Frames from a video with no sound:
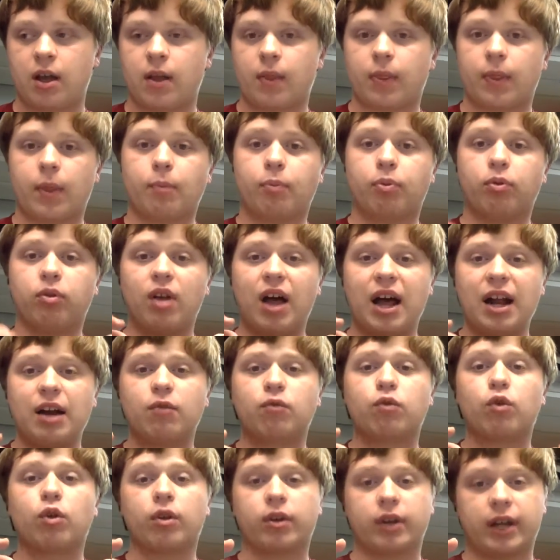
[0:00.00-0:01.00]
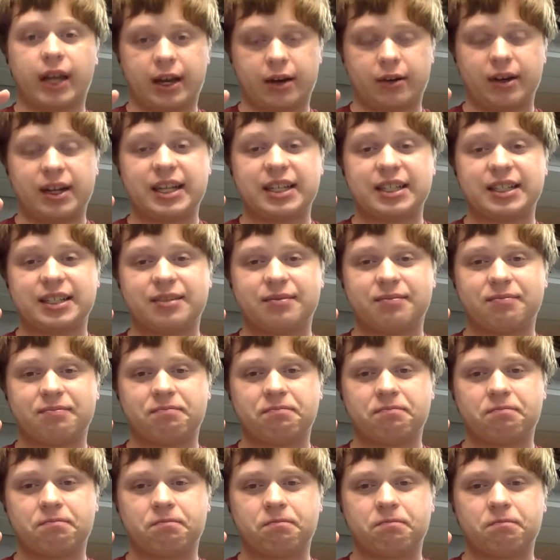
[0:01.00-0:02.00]
The plot of RollerGator is,
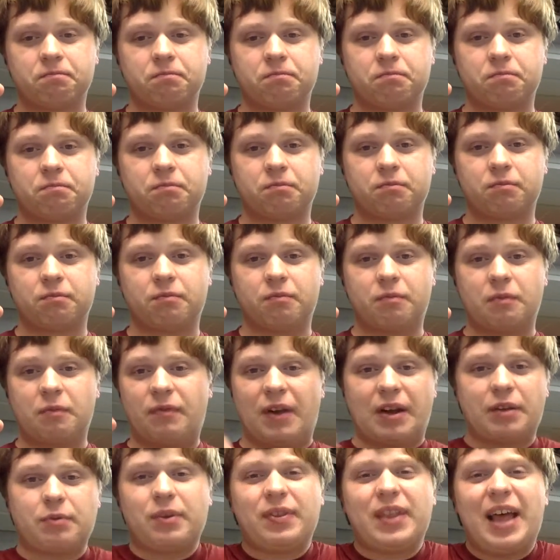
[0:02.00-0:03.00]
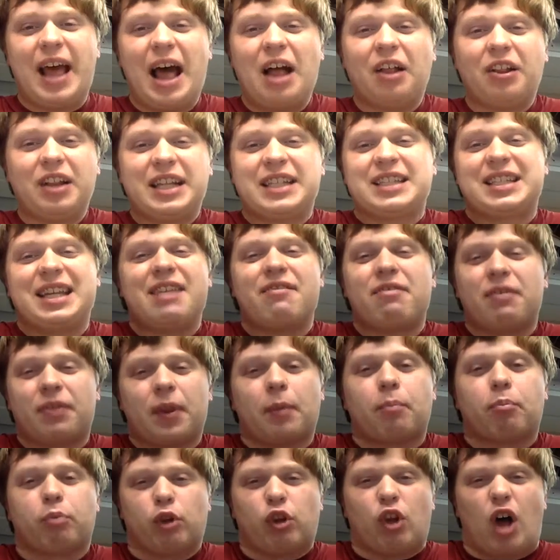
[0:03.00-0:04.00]
in fact, what the hell is even
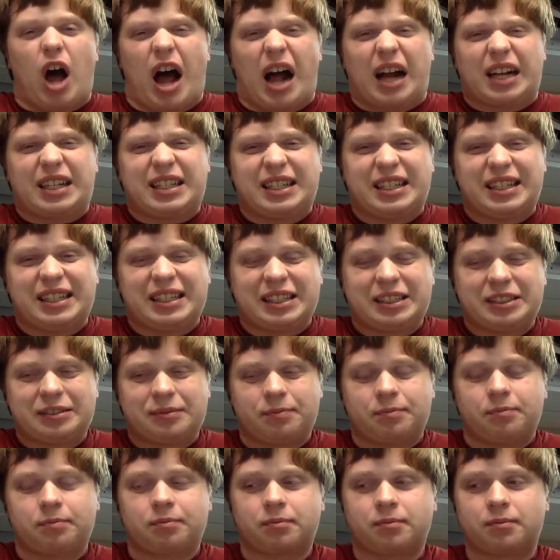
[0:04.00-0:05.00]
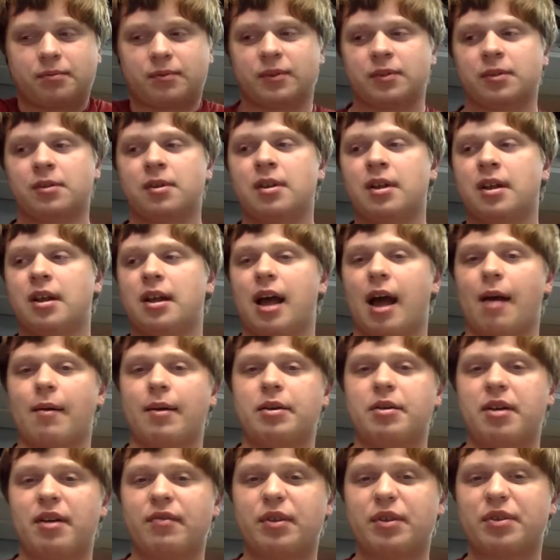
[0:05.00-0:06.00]
the plot? I mean,
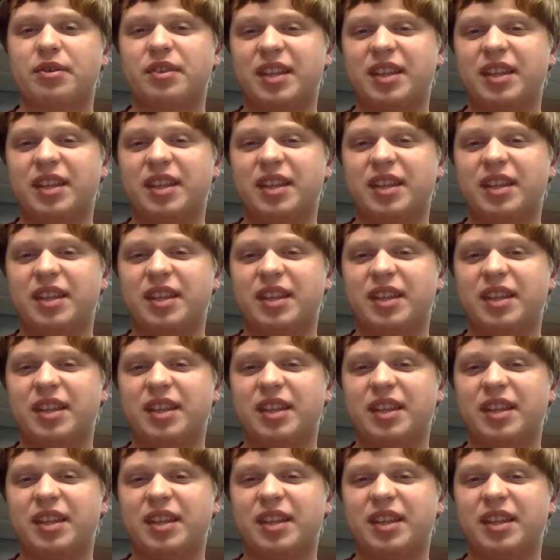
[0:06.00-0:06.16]
you have this